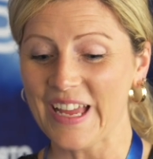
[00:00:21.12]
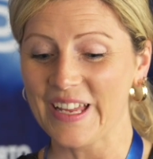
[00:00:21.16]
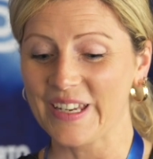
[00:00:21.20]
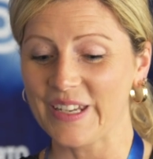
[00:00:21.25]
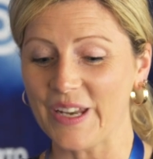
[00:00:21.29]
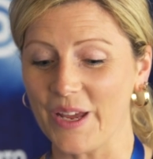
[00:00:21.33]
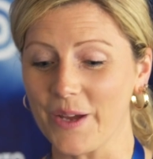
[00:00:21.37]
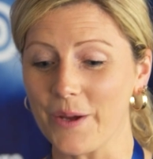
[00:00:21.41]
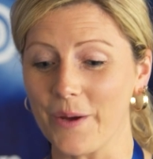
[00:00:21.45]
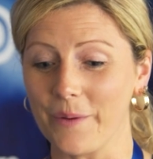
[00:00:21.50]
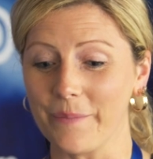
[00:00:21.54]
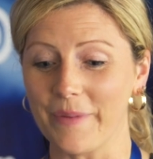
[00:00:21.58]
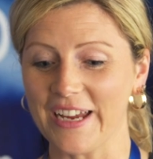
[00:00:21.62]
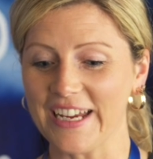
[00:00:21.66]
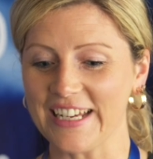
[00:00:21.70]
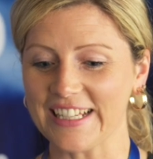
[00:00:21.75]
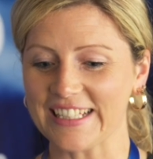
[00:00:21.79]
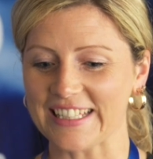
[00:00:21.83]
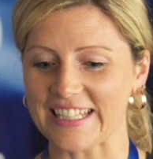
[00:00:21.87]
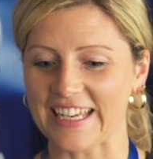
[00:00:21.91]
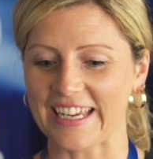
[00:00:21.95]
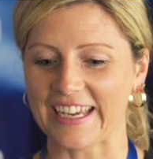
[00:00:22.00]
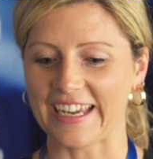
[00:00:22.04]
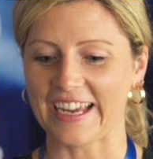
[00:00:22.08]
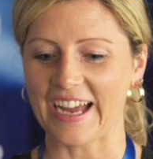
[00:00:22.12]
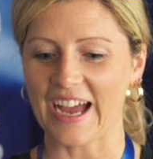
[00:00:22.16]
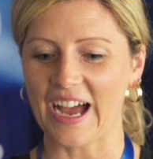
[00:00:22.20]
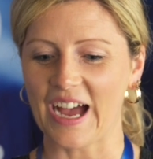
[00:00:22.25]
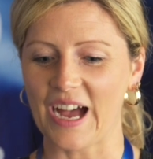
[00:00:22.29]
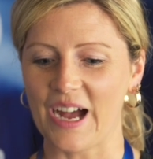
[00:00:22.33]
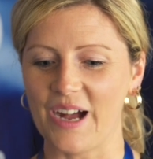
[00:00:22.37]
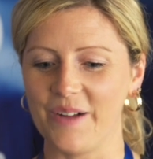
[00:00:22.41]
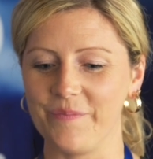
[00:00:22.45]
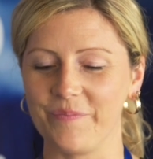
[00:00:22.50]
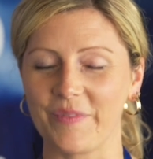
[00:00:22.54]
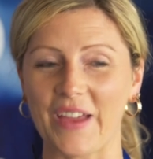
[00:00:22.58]
No, amazing.
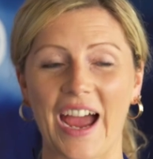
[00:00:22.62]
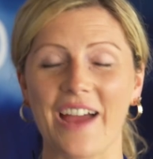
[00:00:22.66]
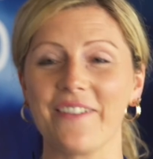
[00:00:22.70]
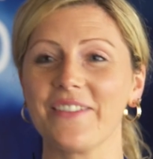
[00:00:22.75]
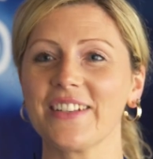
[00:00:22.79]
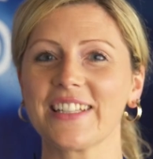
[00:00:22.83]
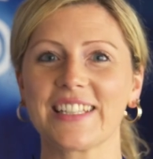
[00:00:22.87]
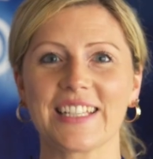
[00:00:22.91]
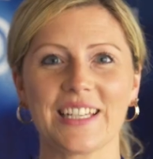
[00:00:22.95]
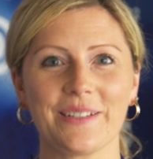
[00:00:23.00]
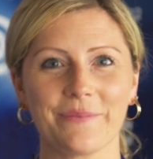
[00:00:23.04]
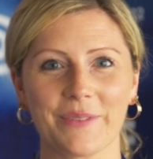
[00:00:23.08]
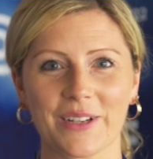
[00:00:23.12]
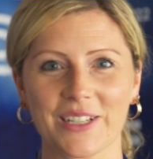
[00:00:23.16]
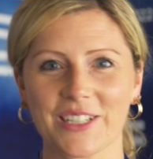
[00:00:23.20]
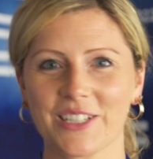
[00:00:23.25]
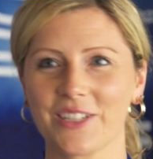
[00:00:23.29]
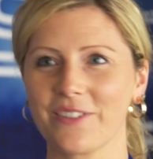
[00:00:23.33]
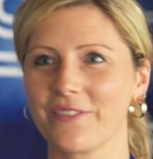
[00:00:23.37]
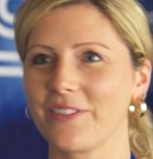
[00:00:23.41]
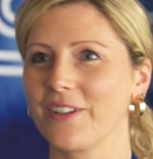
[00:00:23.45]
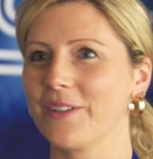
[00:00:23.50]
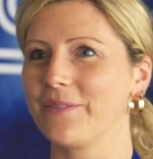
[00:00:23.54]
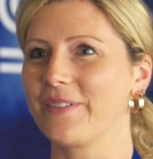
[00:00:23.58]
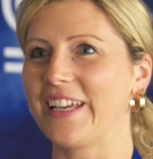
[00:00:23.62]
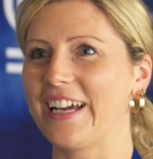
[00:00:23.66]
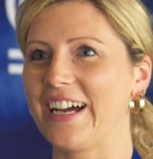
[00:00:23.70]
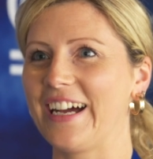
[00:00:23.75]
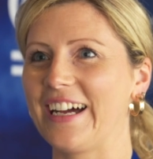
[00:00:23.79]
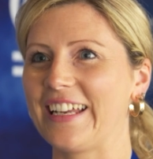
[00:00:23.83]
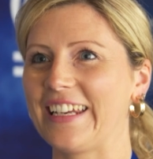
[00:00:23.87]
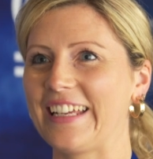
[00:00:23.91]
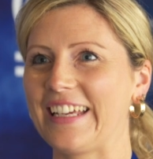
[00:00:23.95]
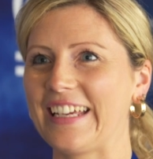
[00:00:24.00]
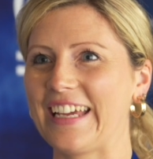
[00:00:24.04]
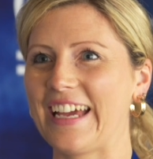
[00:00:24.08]
I haven't seen much of
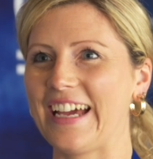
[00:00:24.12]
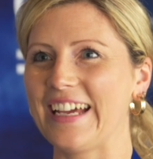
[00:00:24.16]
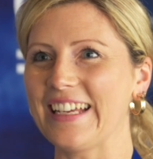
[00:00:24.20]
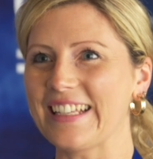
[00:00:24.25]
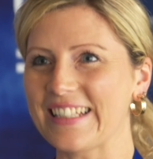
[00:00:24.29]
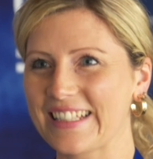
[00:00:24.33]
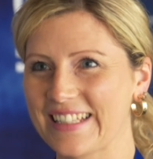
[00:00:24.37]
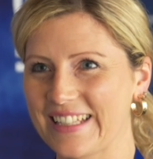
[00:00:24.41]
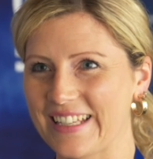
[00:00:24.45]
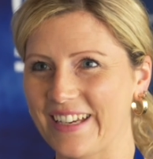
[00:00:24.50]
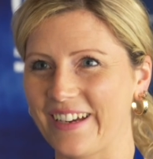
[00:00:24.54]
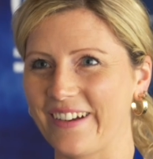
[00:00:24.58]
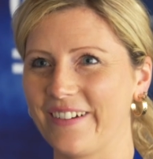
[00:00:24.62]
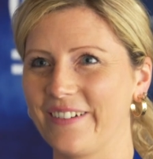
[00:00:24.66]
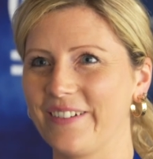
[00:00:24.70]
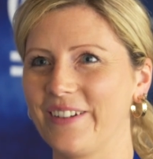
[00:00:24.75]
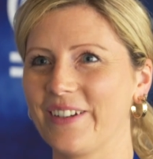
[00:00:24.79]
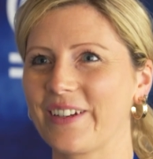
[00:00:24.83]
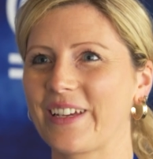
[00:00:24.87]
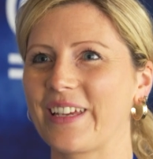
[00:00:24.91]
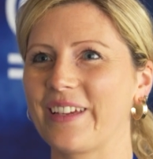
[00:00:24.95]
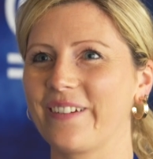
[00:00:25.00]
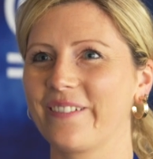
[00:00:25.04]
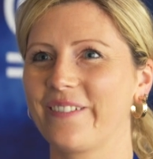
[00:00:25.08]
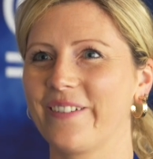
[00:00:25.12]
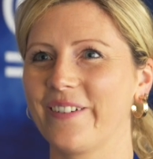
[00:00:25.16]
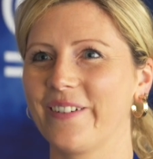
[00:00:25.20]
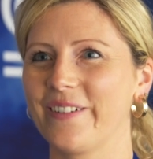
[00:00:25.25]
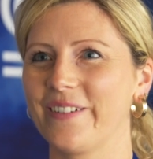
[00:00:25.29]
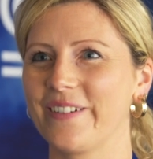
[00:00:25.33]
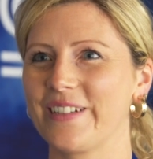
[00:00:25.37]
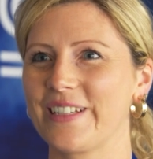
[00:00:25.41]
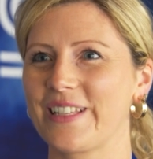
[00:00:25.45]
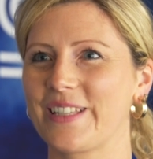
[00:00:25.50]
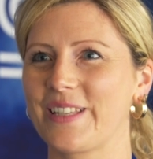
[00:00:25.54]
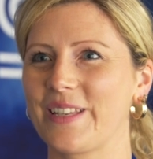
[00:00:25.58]
Ljubljana yet, so looking
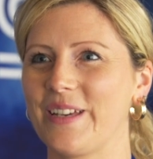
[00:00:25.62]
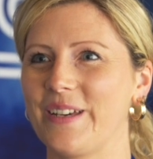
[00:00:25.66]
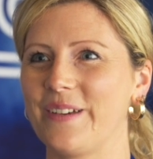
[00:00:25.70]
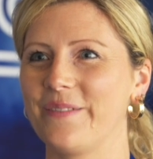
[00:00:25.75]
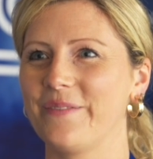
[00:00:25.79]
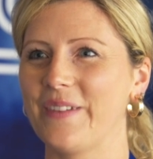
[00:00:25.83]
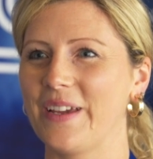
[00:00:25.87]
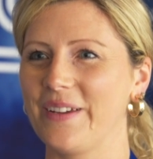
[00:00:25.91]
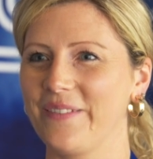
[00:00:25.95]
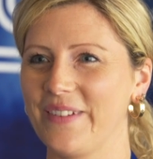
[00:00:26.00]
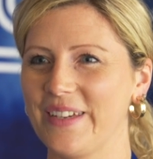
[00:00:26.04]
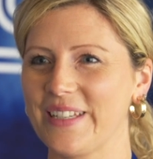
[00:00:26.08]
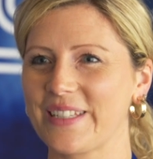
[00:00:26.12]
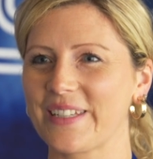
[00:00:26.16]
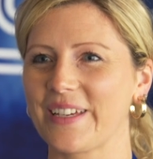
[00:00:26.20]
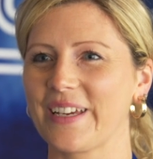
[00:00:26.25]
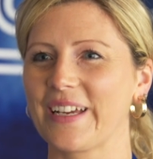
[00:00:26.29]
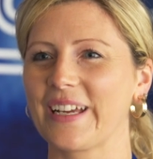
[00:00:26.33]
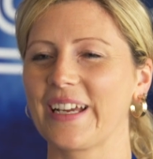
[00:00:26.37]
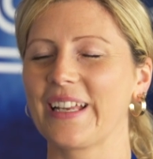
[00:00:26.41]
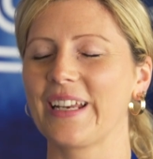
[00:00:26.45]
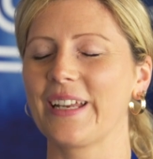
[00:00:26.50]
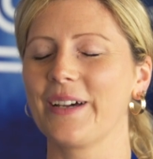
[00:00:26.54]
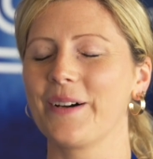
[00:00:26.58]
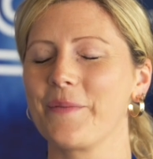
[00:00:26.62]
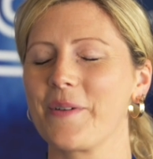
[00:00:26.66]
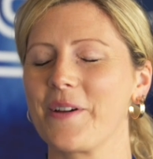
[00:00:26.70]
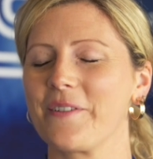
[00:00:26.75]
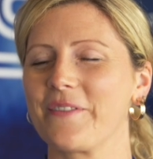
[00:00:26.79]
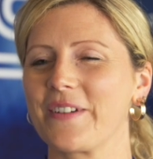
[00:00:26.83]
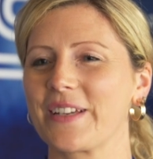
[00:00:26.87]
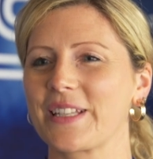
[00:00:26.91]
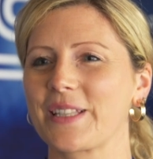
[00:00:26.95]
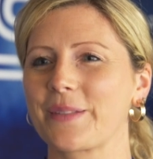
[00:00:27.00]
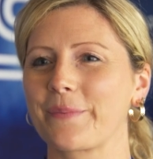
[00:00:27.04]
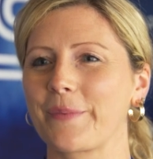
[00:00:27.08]
forward to maybe doing a little bit
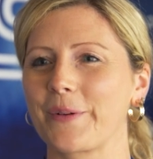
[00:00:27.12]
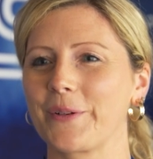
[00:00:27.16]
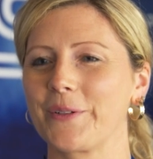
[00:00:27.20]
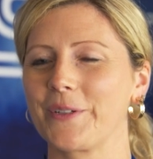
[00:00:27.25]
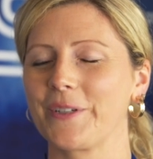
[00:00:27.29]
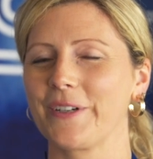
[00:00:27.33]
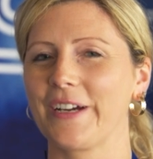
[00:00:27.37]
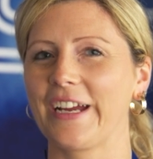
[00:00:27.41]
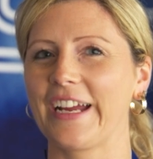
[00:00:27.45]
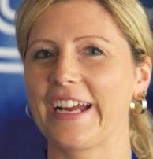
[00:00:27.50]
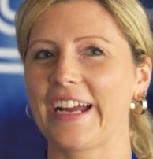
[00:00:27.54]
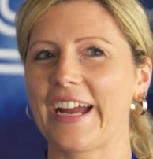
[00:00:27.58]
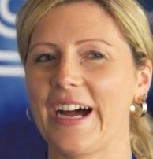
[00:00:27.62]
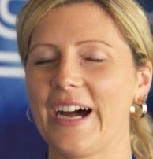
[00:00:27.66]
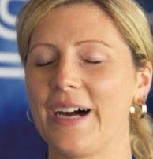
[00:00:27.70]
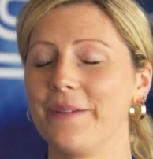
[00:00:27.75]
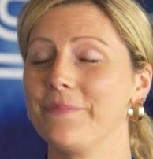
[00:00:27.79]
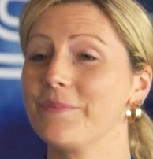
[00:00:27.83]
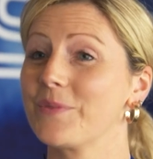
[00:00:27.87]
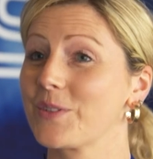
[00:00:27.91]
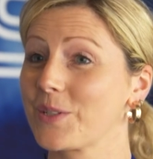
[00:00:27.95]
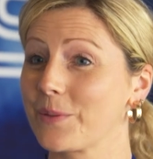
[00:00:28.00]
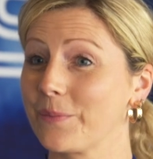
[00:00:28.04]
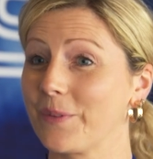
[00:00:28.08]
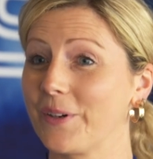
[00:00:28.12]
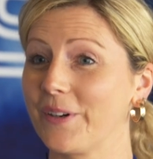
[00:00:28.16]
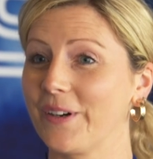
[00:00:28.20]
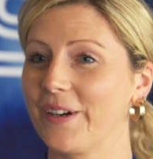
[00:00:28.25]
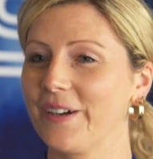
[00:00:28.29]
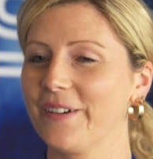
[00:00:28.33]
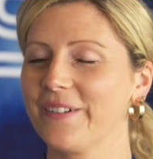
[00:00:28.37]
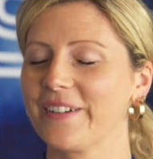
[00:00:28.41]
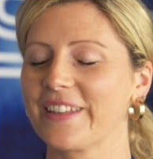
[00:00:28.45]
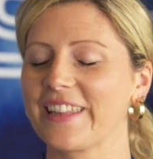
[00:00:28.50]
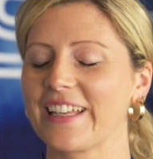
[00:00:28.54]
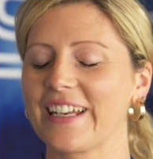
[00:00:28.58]
of exploring
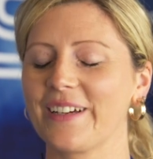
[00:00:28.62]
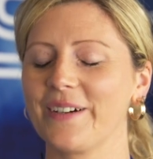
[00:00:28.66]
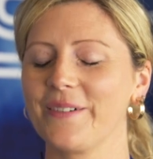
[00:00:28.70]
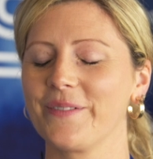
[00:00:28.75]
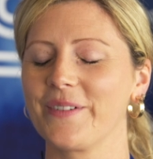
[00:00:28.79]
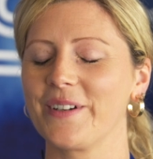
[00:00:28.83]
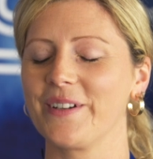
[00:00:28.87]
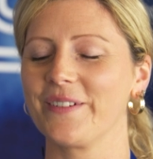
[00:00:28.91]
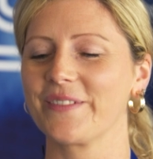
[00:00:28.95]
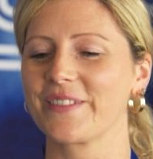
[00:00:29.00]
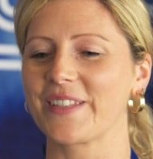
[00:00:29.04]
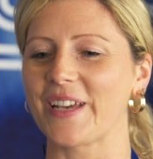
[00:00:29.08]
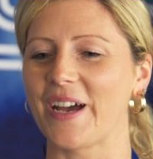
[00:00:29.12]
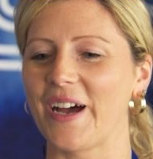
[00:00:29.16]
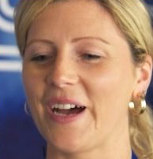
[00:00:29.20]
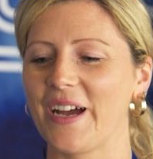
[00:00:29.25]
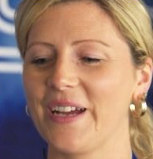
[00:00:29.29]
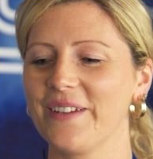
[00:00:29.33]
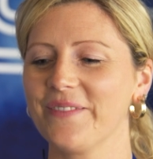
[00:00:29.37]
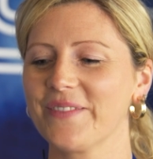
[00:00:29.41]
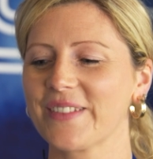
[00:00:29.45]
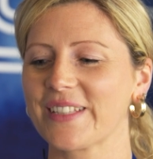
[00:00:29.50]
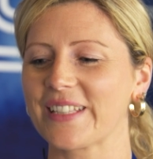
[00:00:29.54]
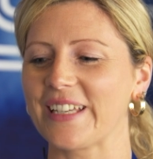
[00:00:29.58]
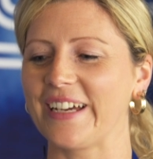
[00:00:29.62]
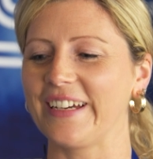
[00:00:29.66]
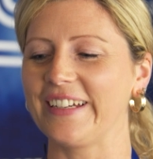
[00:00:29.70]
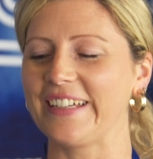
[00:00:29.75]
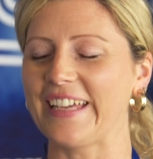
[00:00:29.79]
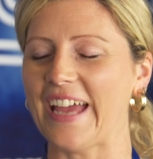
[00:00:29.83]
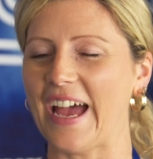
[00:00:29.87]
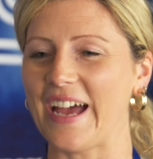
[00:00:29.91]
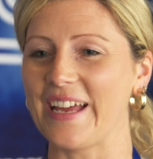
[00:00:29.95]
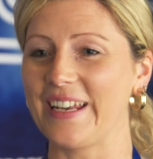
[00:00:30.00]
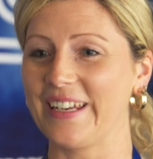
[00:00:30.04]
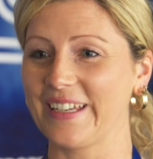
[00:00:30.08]
tomorrow with a little bit of time. So
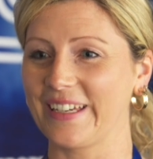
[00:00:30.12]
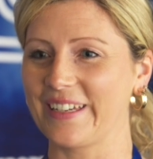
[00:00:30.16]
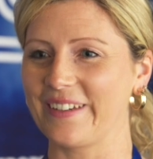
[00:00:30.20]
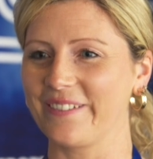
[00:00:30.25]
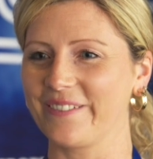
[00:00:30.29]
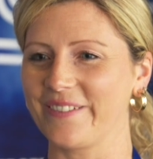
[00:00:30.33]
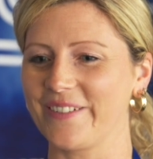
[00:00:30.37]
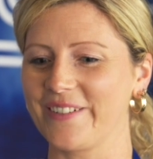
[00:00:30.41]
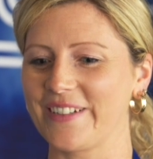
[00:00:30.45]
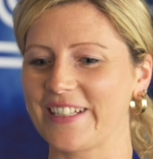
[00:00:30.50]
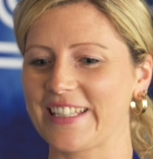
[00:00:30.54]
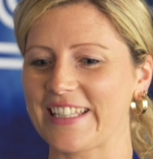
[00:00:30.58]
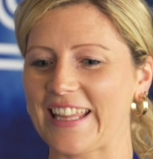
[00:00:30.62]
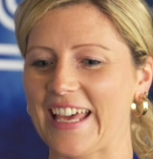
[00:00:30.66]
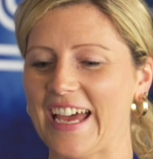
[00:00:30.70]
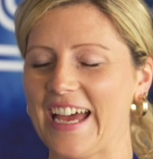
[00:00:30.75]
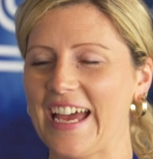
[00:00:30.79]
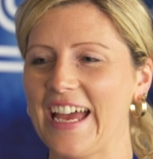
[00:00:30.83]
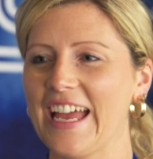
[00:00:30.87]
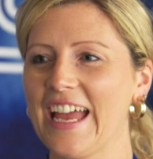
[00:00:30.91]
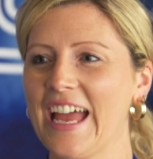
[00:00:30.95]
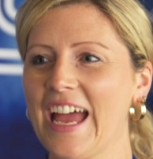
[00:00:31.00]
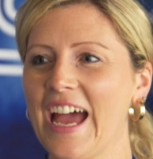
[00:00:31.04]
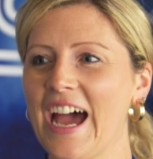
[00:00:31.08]
yeah, looking forward to that.